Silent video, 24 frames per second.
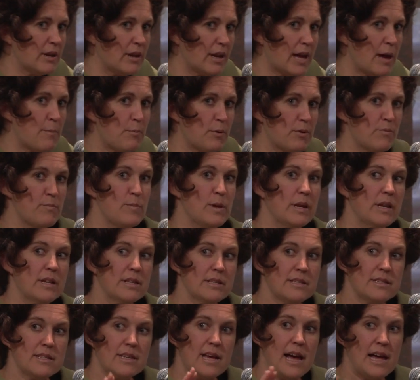in a couple of
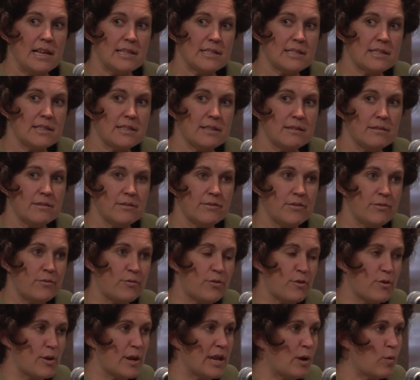minutes ask
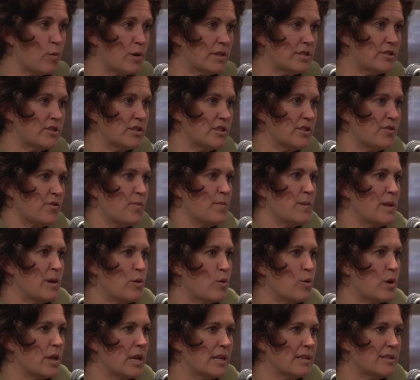for any questions from the
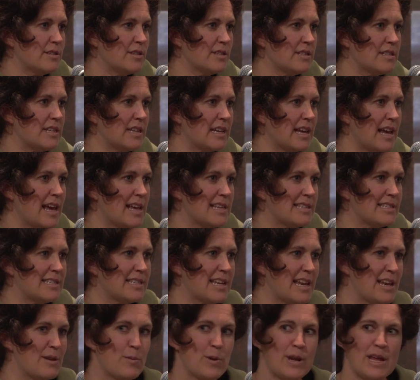audience, just in case
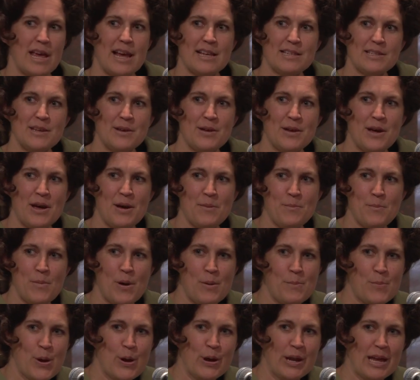anybody has
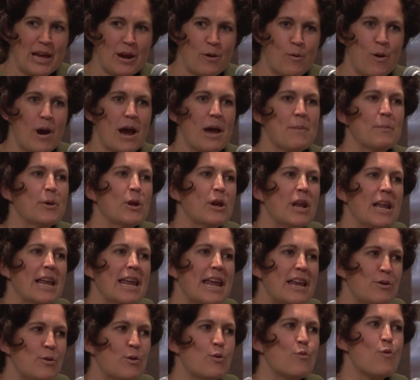a burning inquiry. I'm going to
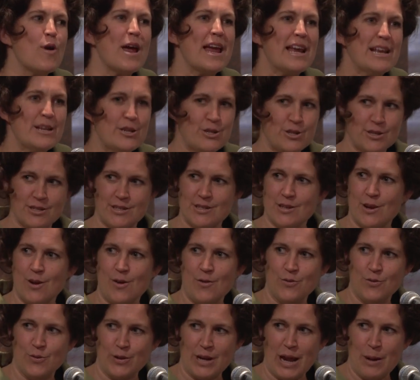let you arrange
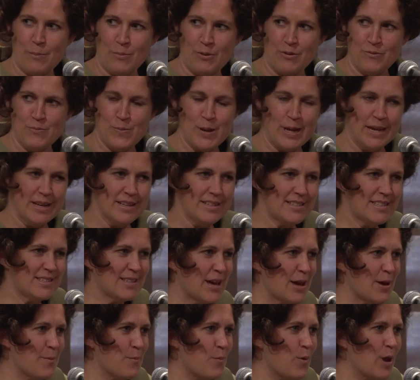yourselves for a couple of minutes
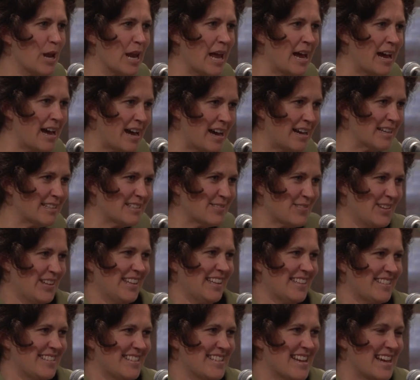while I ask
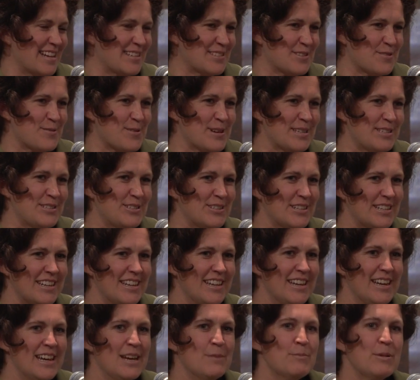this next question,
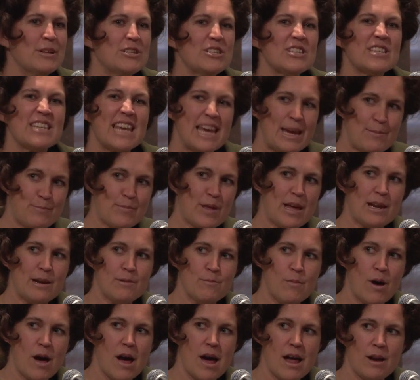but just keep that
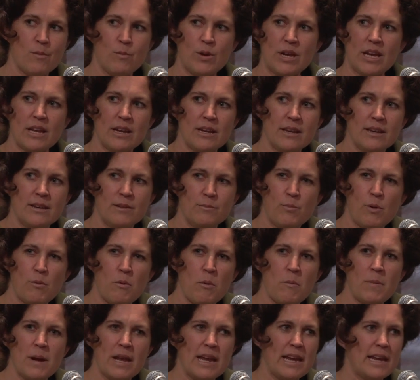in mind. We can
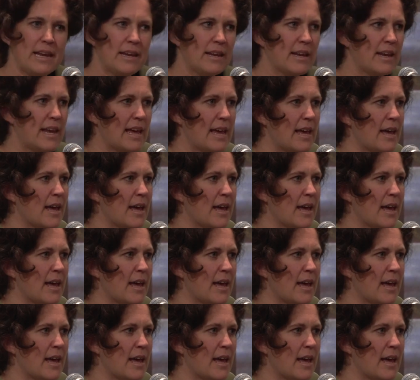probably